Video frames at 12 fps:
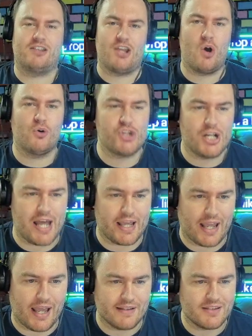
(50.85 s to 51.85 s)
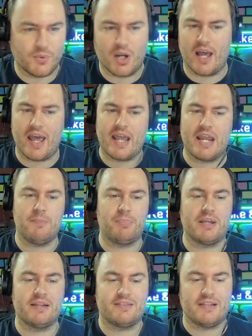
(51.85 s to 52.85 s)
The OG leg ends. So we got A,
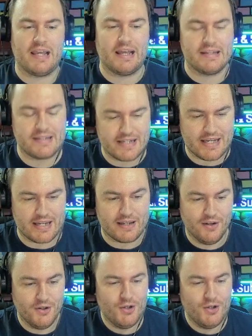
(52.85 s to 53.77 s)
B, C, and D.